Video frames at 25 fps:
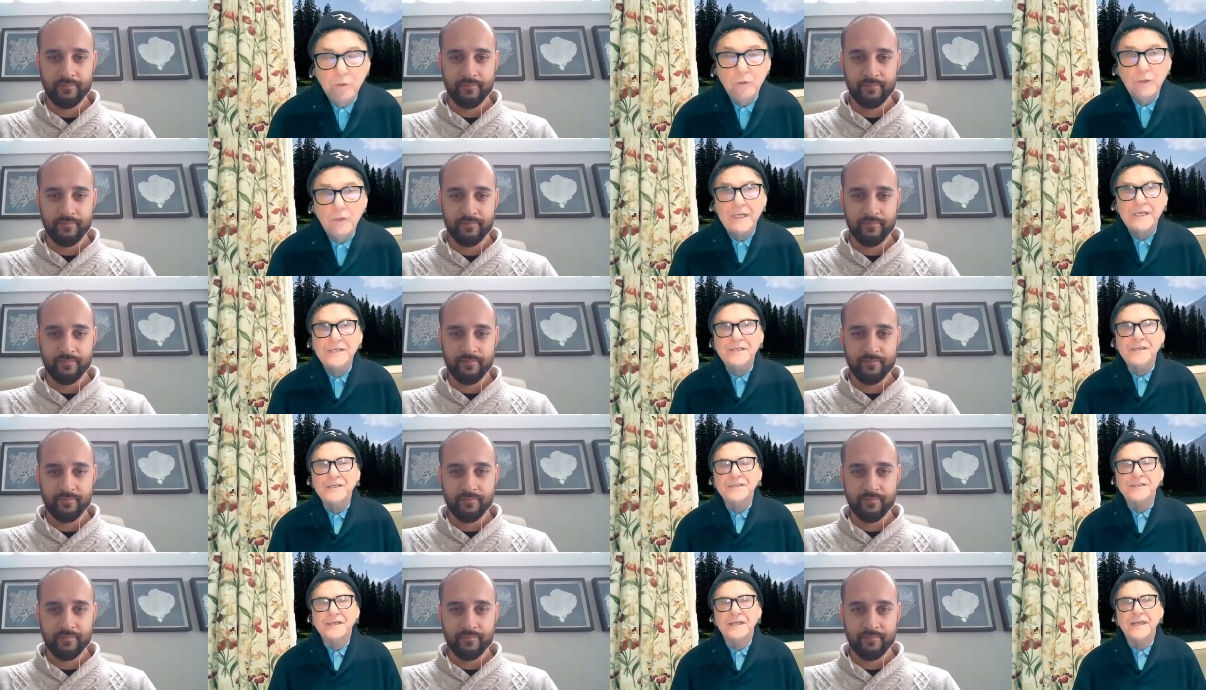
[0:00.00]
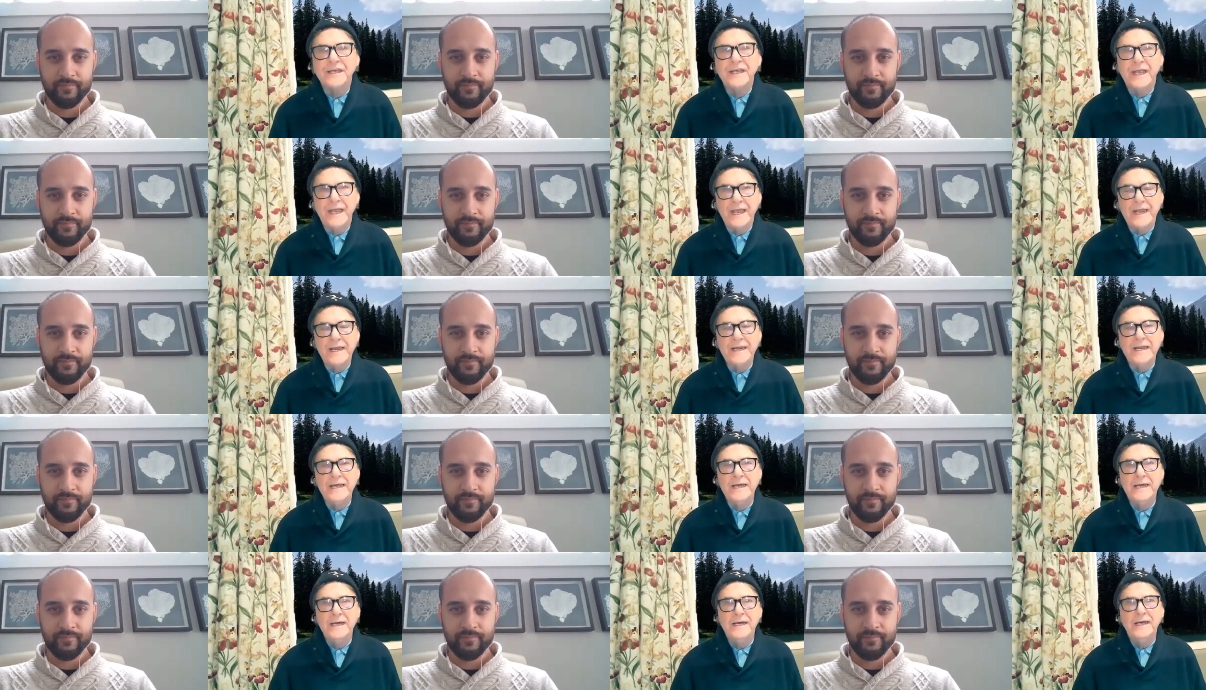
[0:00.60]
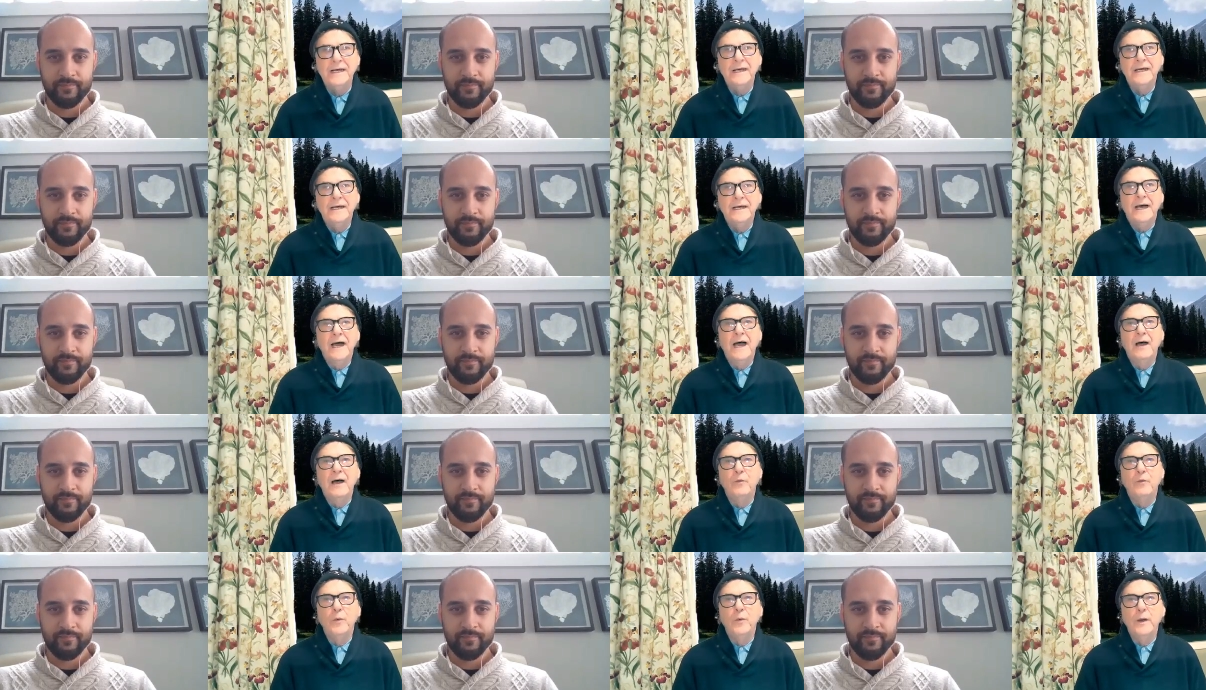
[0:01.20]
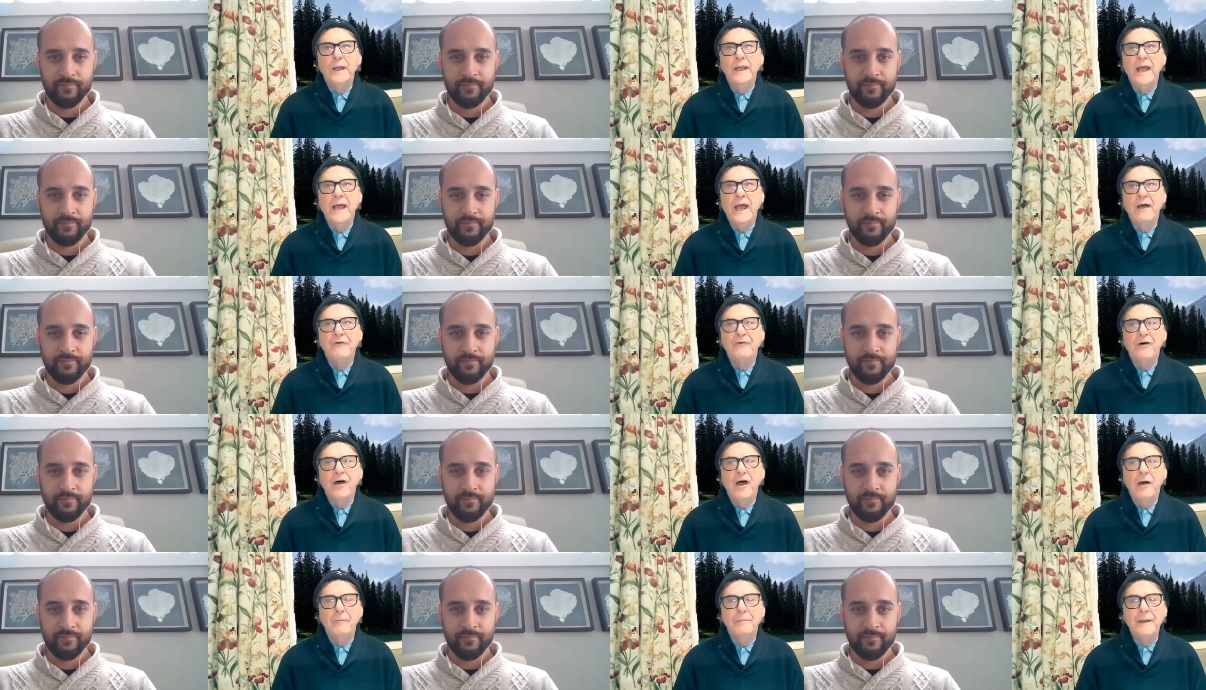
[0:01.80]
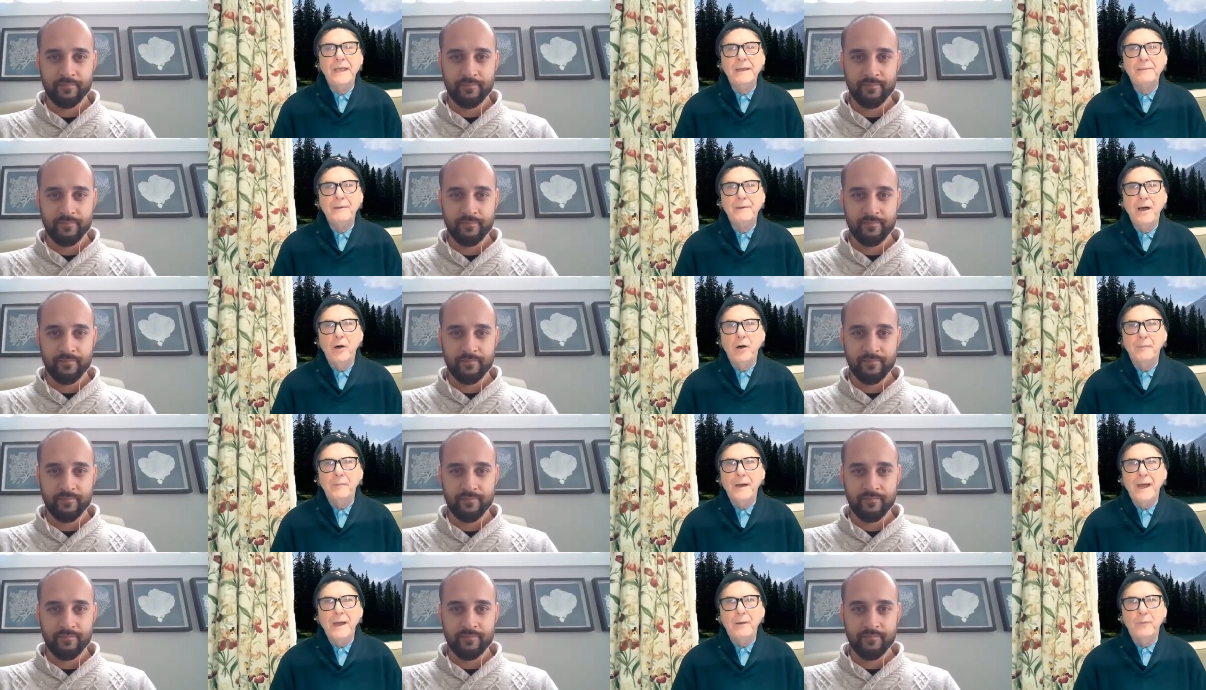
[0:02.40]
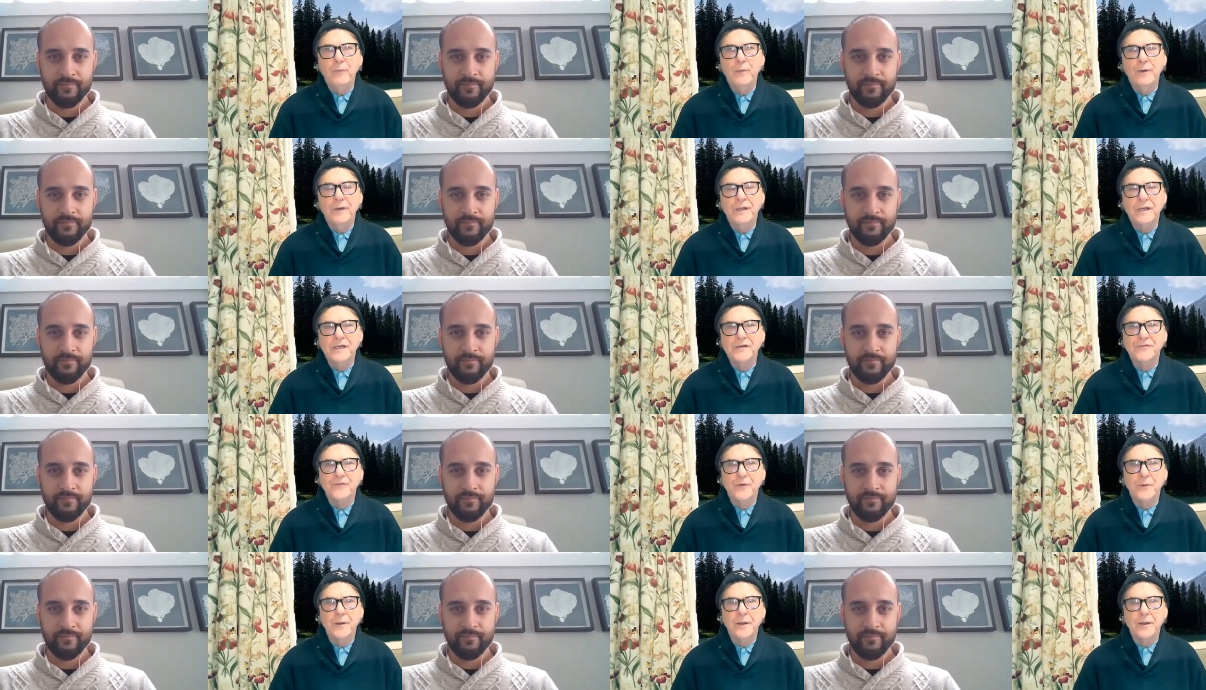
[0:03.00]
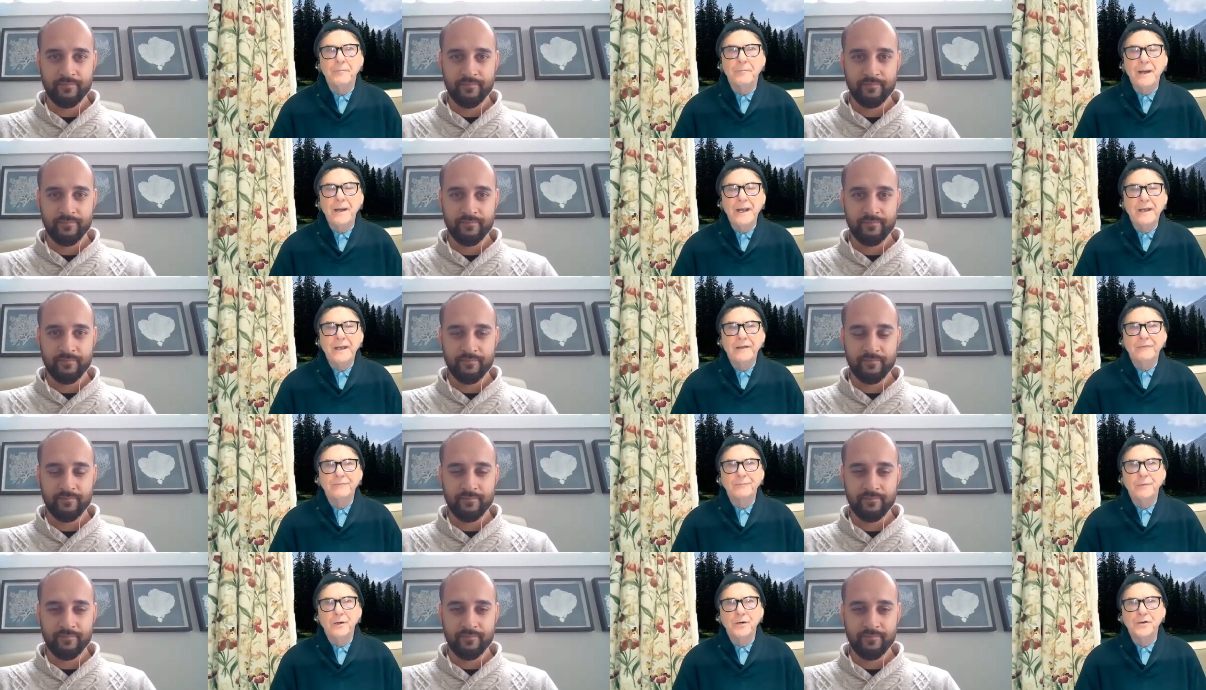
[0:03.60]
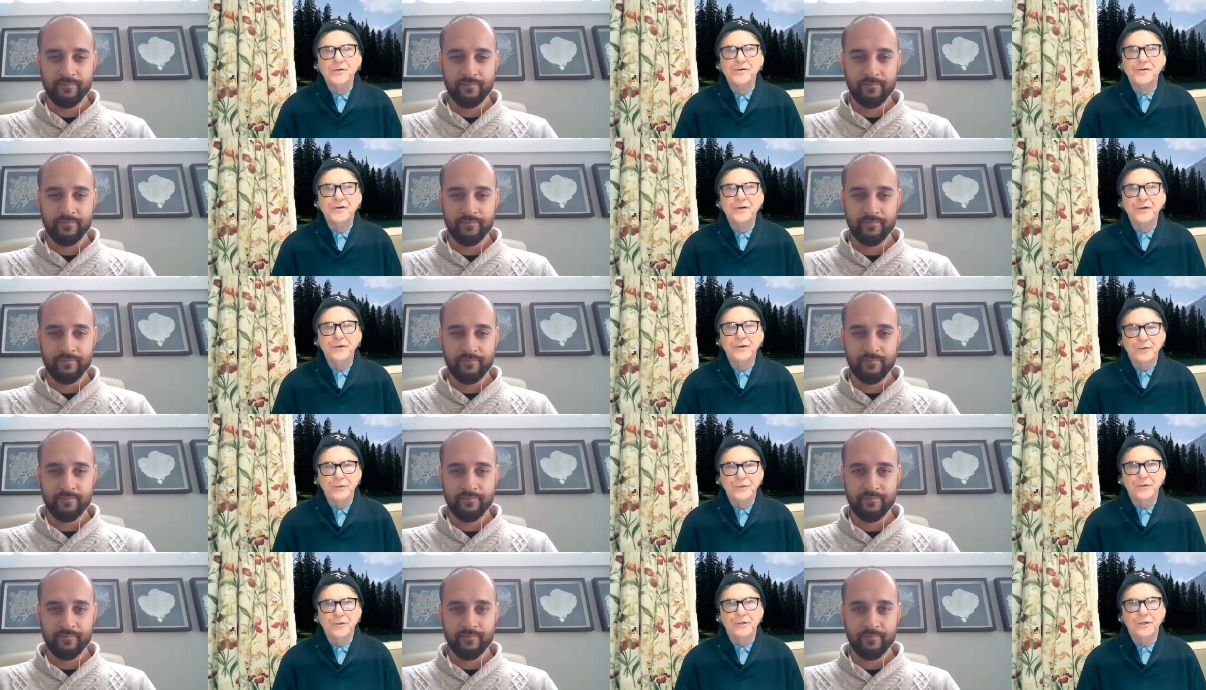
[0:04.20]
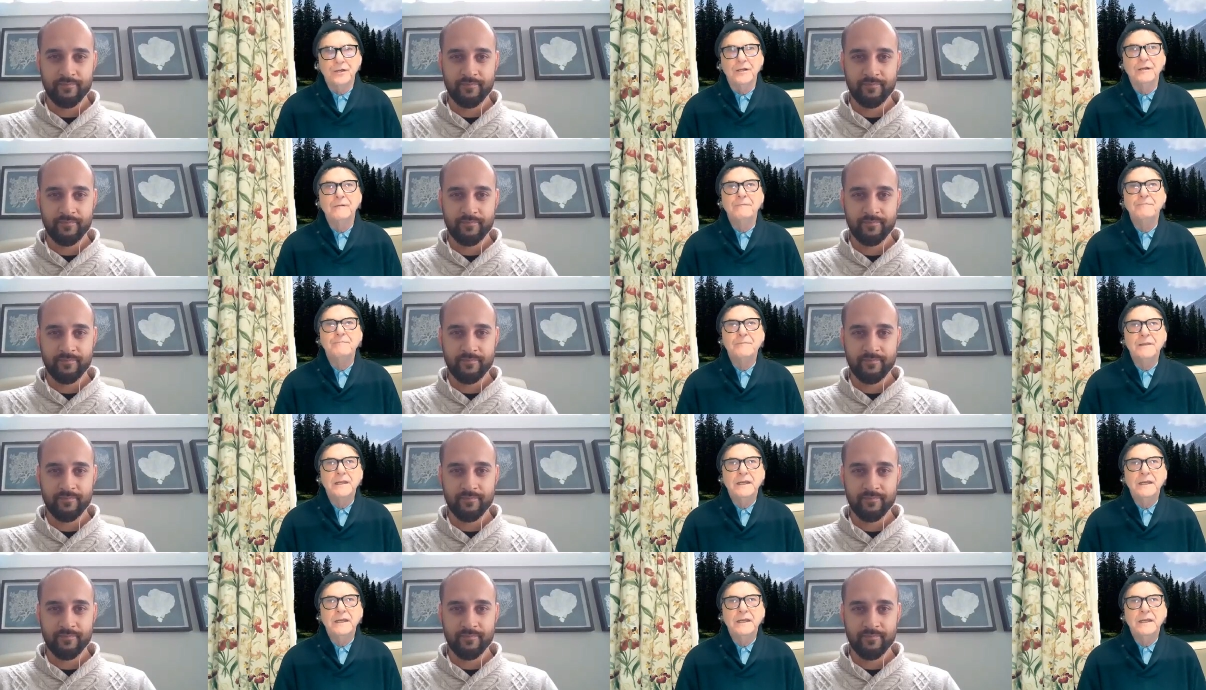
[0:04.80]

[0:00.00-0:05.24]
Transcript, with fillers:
Speaker 1: mortgages again, and we have our B M O man with us from the Bank of Montreal.